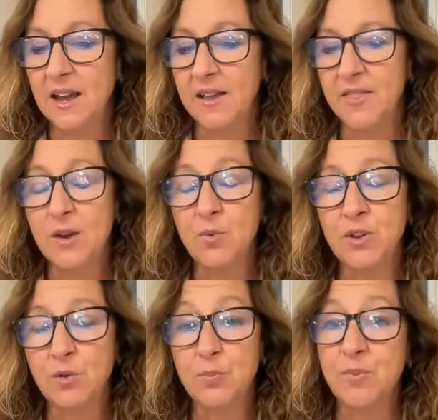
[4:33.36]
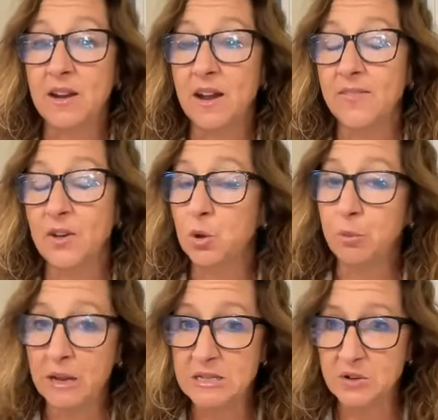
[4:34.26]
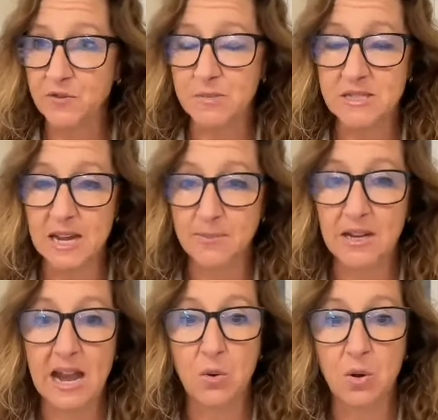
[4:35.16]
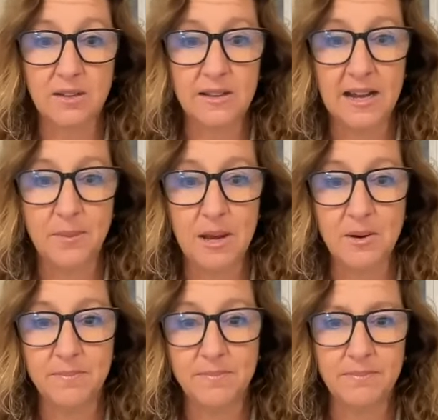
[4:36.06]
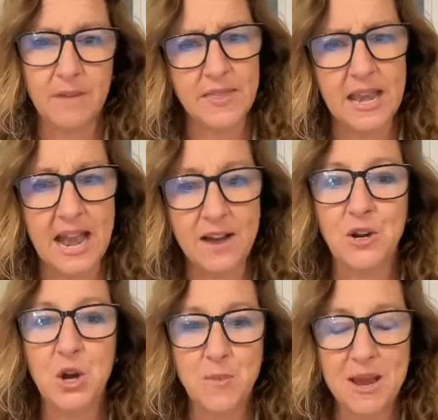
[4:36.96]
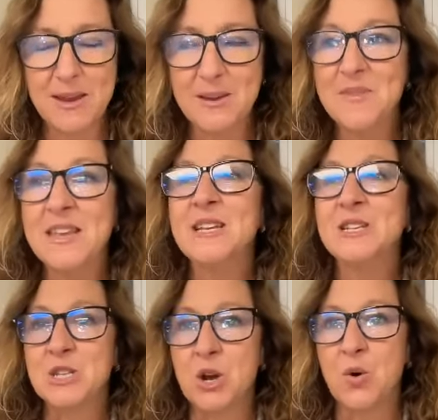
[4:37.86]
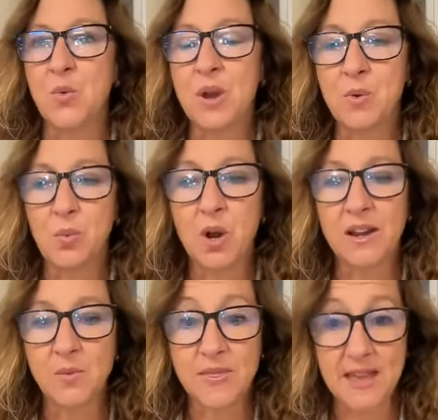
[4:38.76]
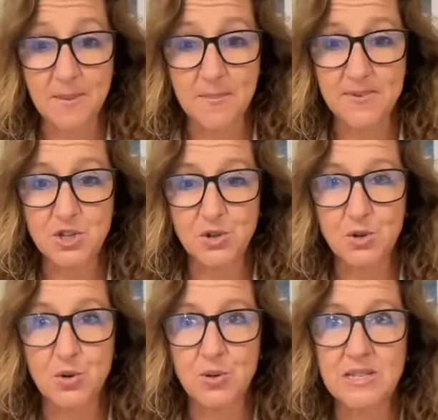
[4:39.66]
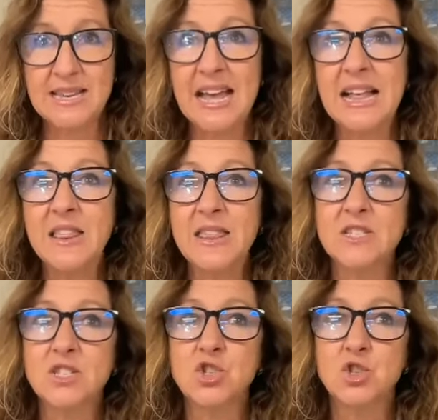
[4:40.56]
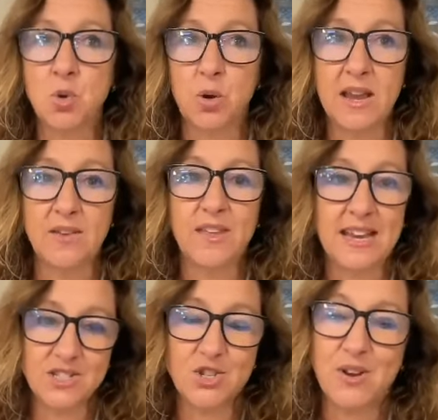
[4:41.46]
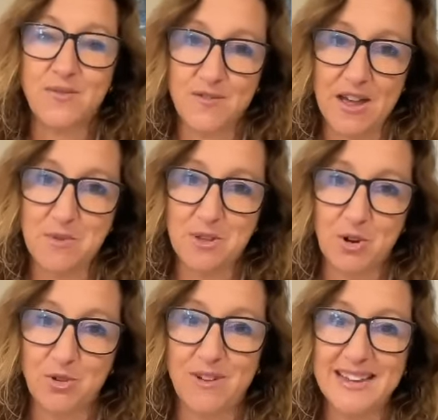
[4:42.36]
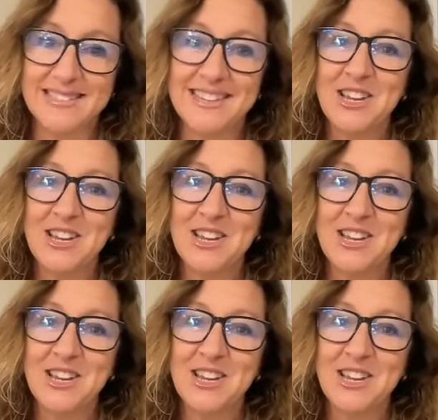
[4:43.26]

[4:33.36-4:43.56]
they were the group that got the Golden Buzzer from Simon Cowell about a month and a half ago, maybe. So we were working with them to tell the story of the history of the Falmouth Road Race.